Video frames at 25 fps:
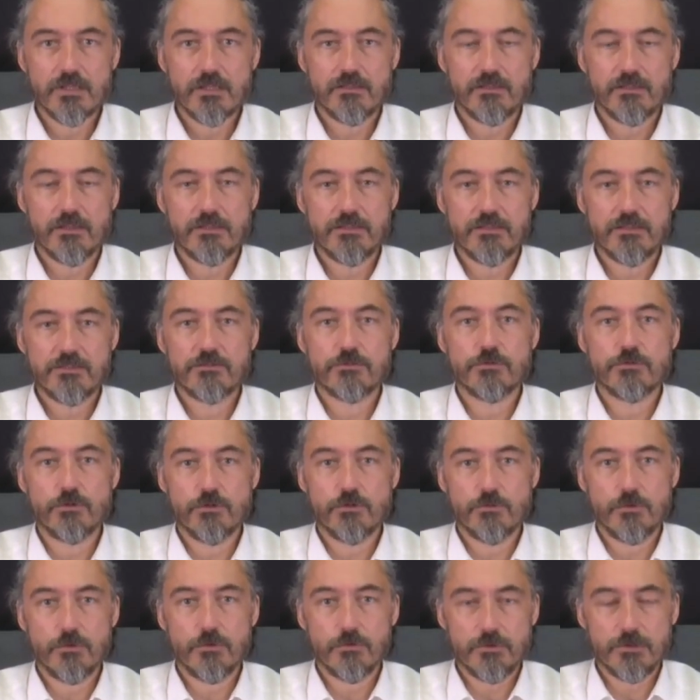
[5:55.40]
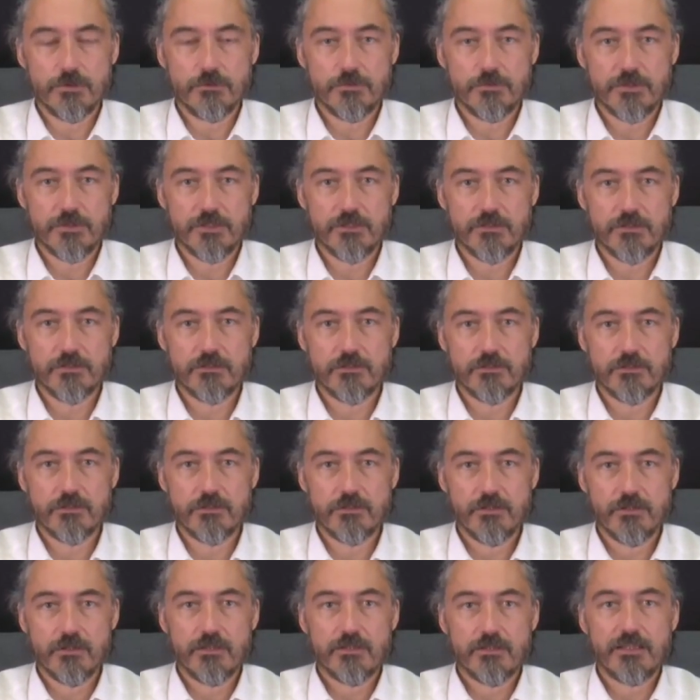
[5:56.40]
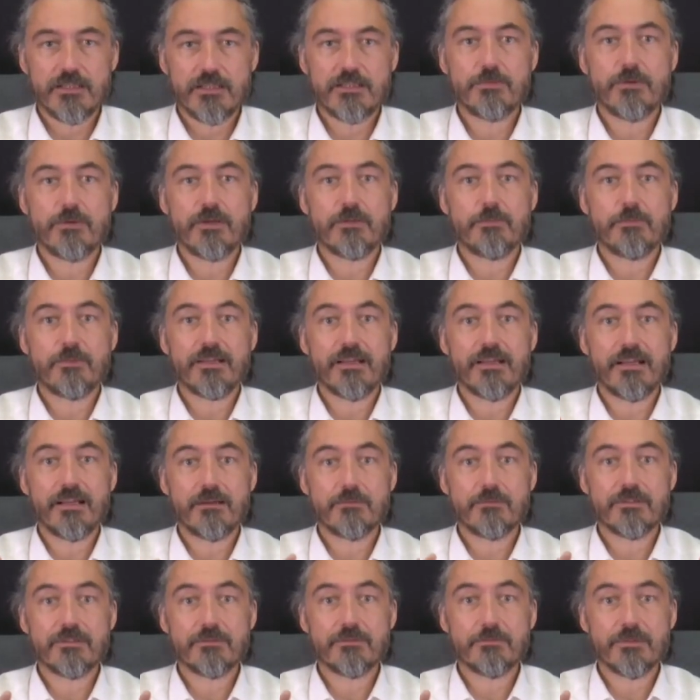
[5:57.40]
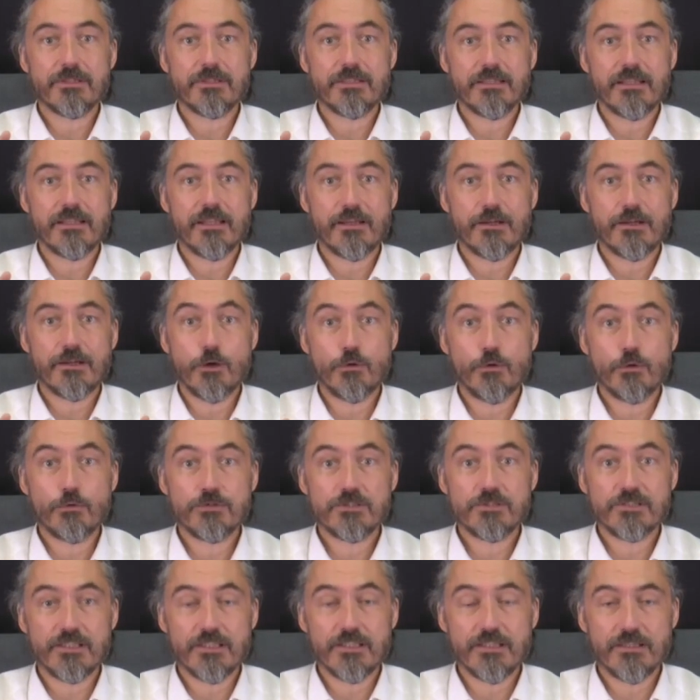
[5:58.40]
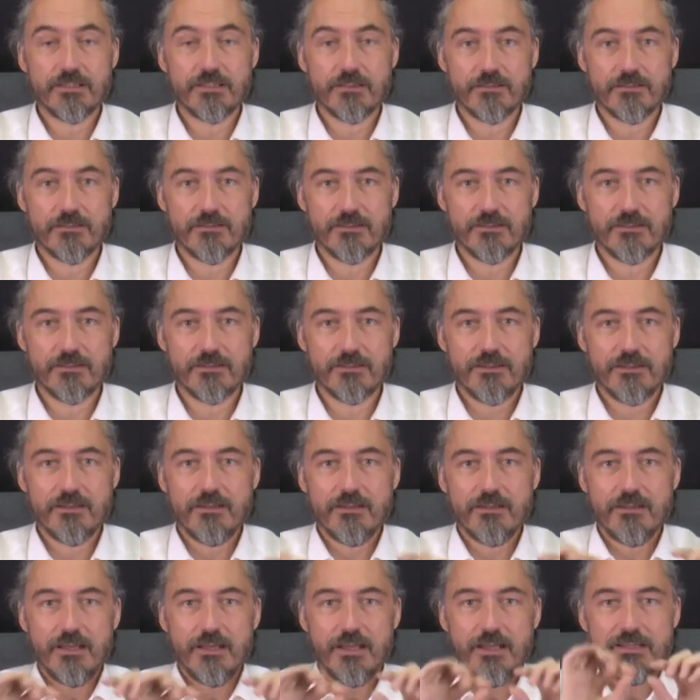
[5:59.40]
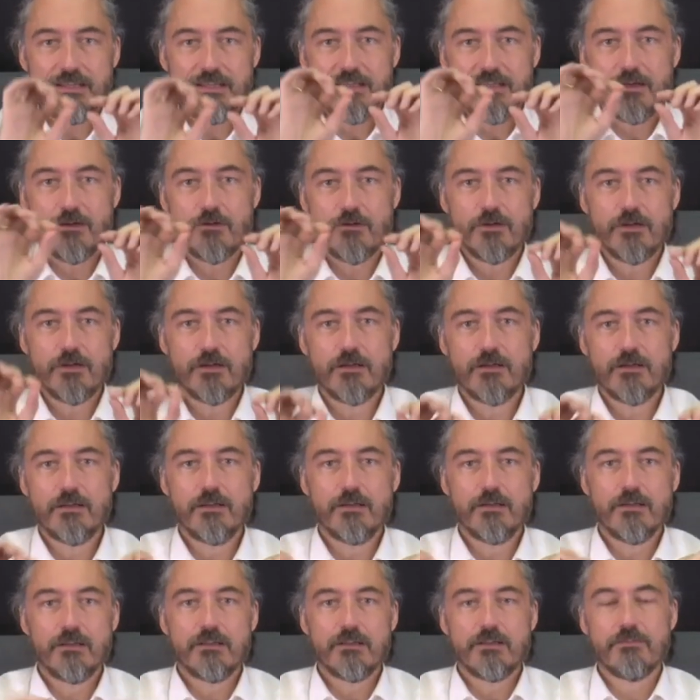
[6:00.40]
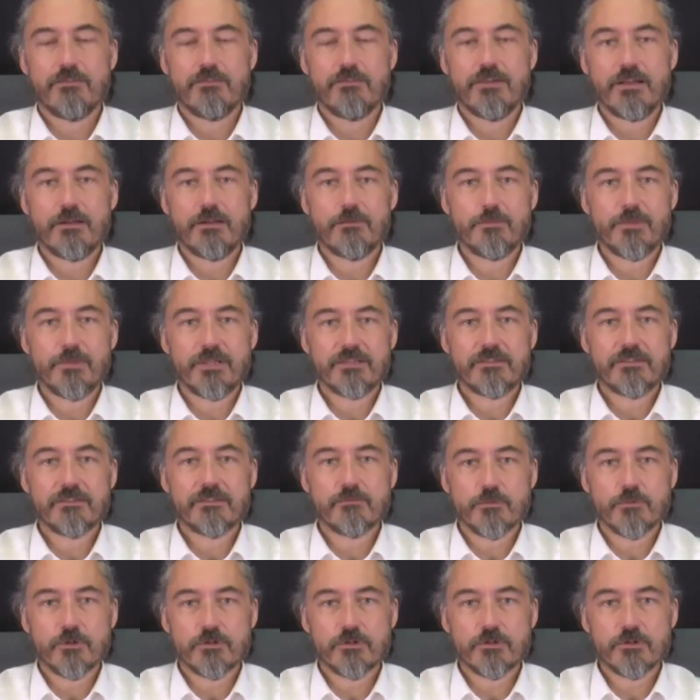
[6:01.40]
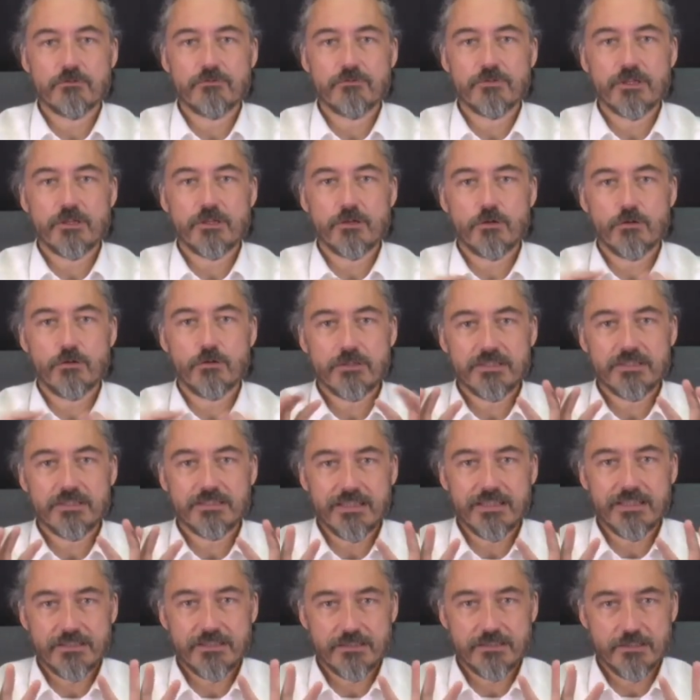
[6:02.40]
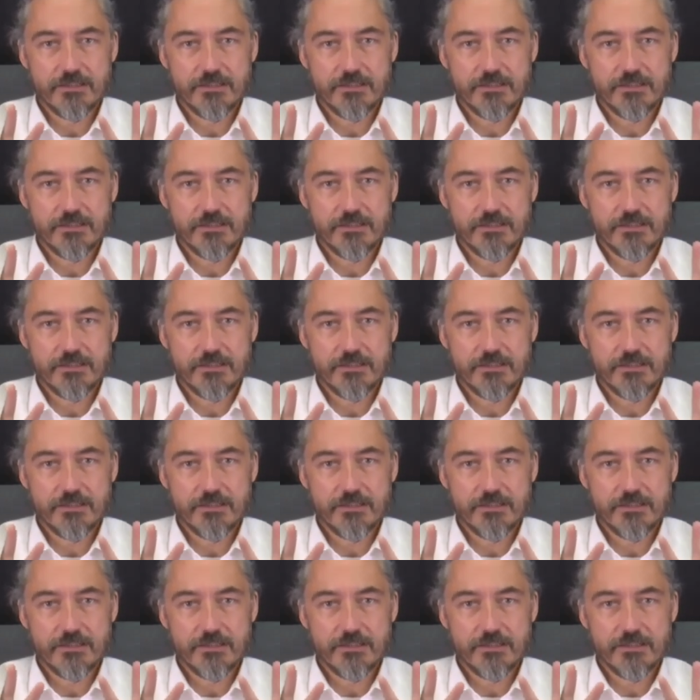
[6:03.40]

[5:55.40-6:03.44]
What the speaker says: that is too overwhelming. That's why it becomes a bit like ghosty. And in our developmental model, we call this like